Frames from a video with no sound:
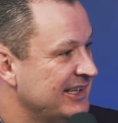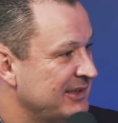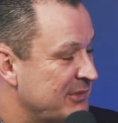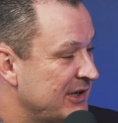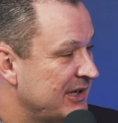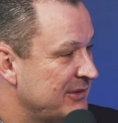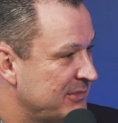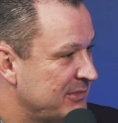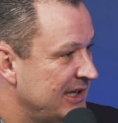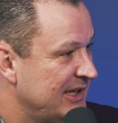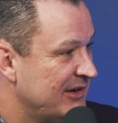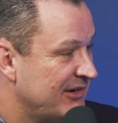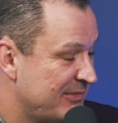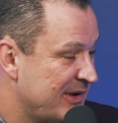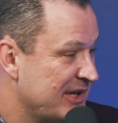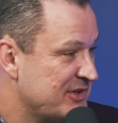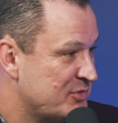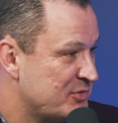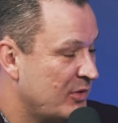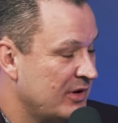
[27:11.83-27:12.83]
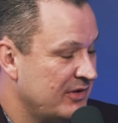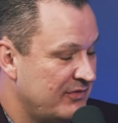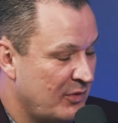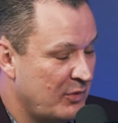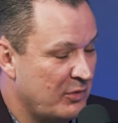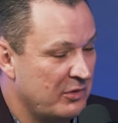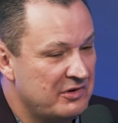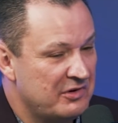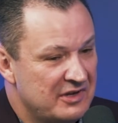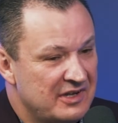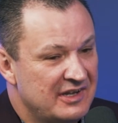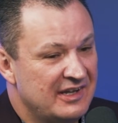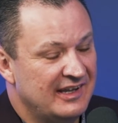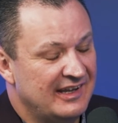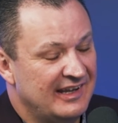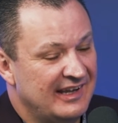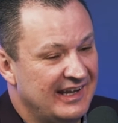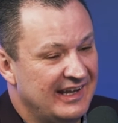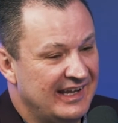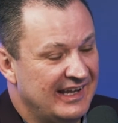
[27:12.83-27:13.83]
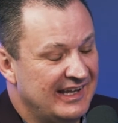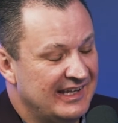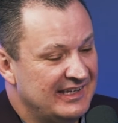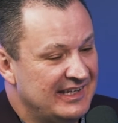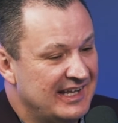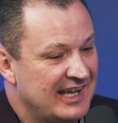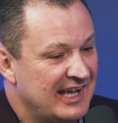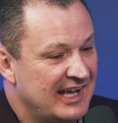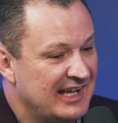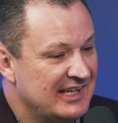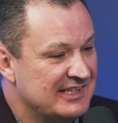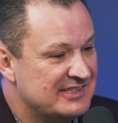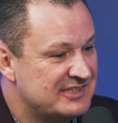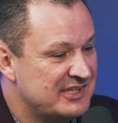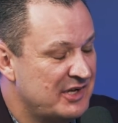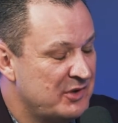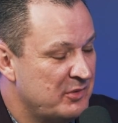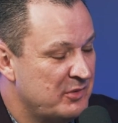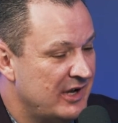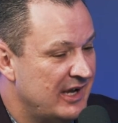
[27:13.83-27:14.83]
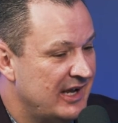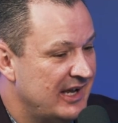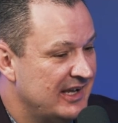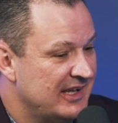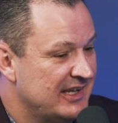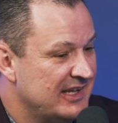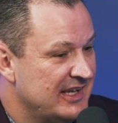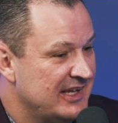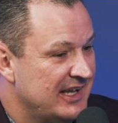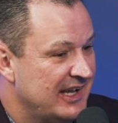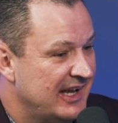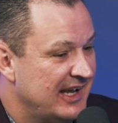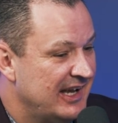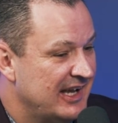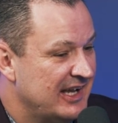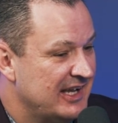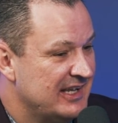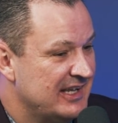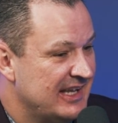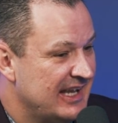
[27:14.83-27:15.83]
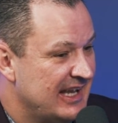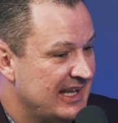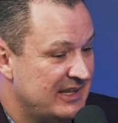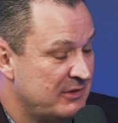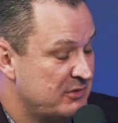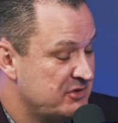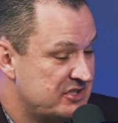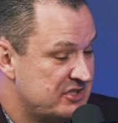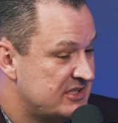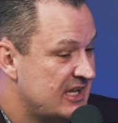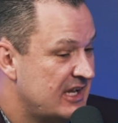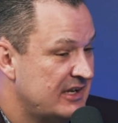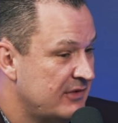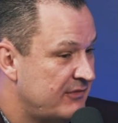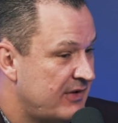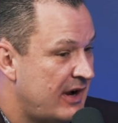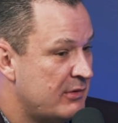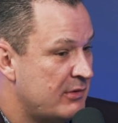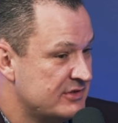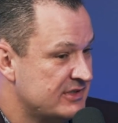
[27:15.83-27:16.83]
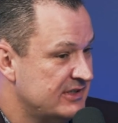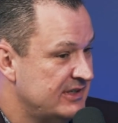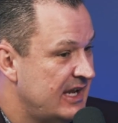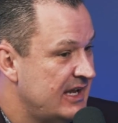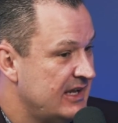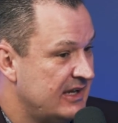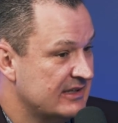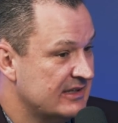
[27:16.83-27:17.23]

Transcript: But he only made 24. And so there was just not enough hours in a day